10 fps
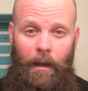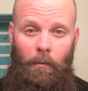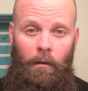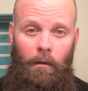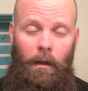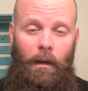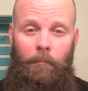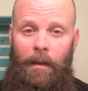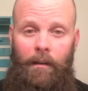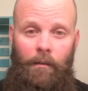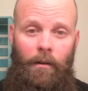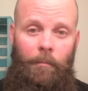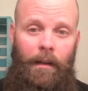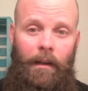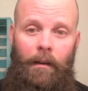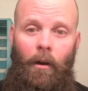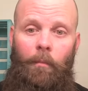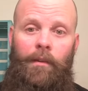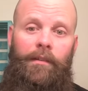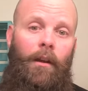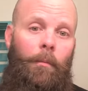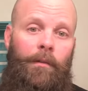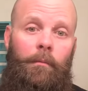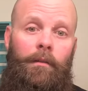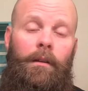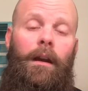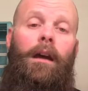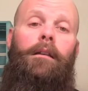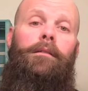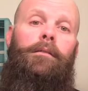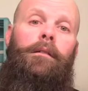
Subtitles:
I will make another update. I hope this helps some of you guys.